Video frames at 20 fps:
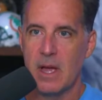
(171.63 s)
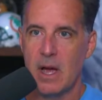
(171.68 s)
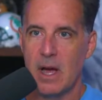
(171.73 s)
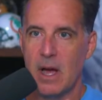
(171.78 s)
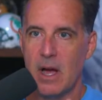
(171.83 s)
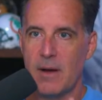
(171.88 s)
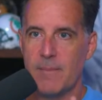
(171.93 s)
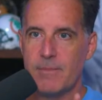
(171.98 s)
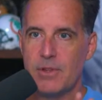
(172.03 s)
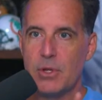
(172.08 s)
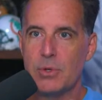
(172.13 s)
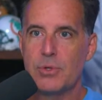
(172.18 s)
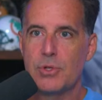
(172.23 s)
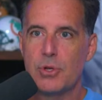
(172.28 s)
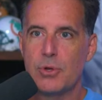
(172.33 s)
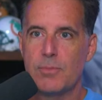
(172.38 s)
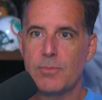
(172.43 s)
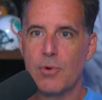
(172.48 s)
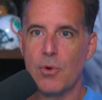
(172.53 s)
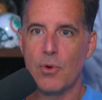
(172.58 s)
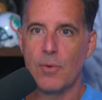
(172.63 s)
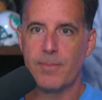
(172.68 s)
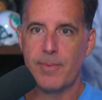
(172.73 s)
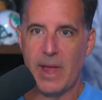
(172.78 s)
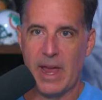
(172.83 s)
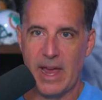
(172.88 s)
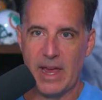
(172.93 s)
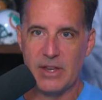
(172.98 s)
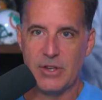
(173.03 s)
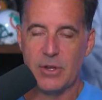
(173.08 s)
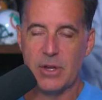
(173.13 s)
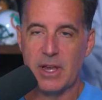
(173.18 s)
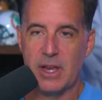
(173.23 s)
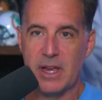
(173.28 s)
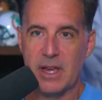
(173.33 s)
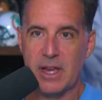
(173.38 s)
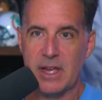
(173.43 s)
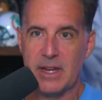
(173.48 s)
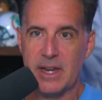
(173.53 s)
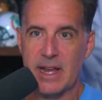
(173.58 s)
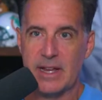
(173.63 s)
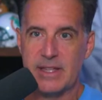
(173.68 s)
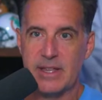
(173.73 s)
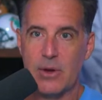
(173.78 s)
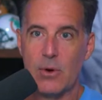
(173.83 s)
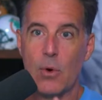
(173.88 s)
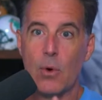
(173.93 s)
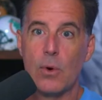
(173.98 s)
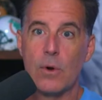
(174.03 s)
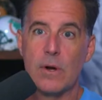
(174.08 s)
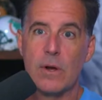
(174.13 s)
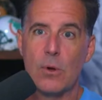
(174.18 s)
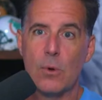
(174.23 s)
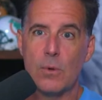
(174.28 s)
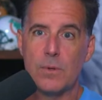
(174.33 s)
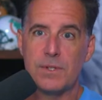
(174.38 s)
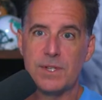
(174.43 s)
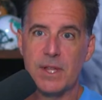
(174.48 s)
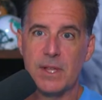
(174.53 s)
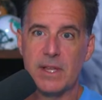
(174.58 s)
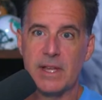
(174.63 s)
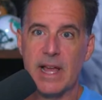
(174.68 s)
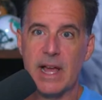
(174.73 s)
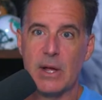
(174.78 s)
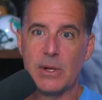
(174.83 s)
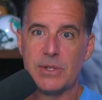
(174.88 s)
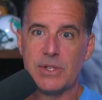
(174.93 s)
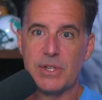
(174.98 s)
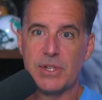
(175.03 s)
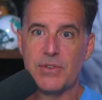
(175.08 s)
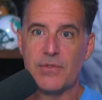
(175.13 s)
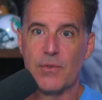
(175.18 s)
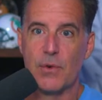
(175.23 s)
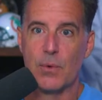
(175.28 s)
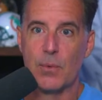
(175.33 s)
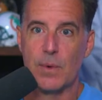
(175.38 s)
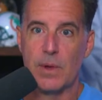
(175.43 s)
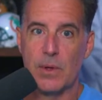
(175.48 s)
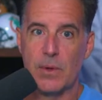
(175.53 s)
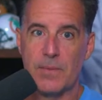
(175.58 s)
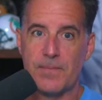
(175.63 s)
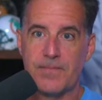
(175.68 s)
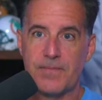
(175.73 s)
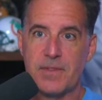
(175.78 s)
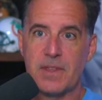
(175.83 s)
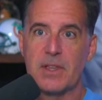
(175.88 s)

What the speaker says: YouTube group and you can connect there, or Wholesaling Houses for Real.